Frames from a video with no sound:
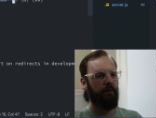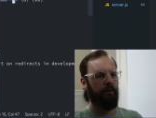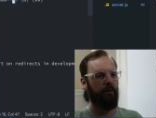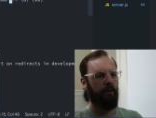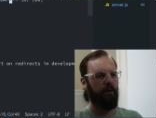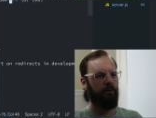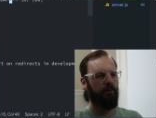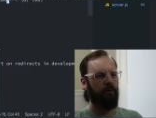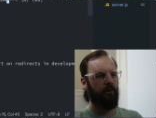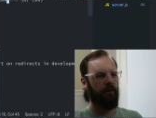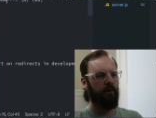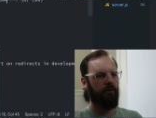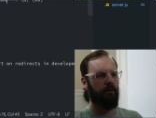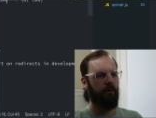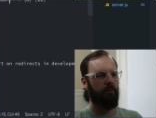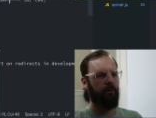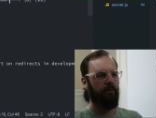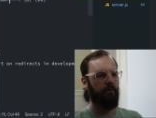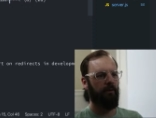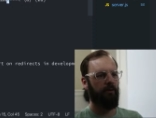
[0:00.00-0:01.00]
And so then this
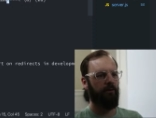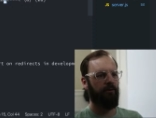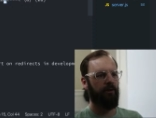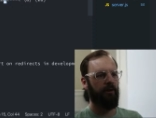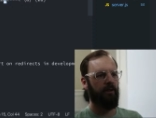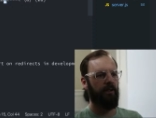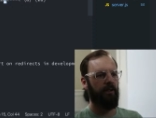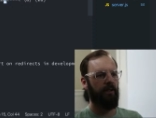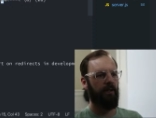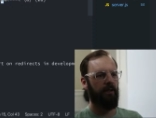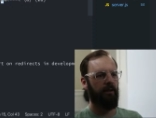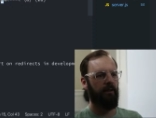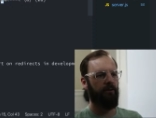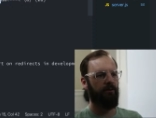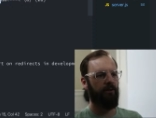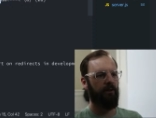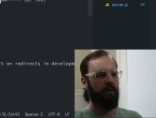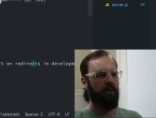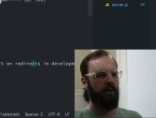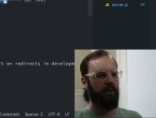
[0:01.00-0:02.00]
comes over to the CDN, and the
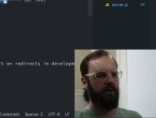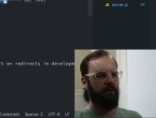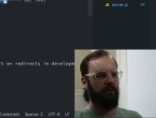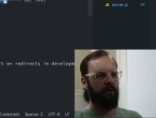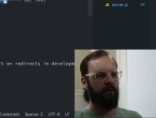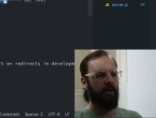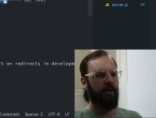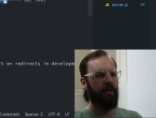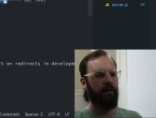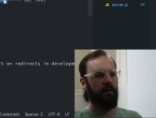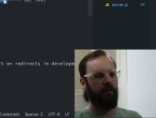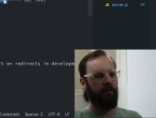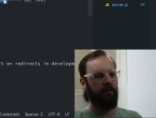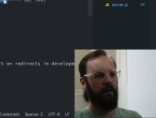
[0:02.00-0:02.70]
CDN is like,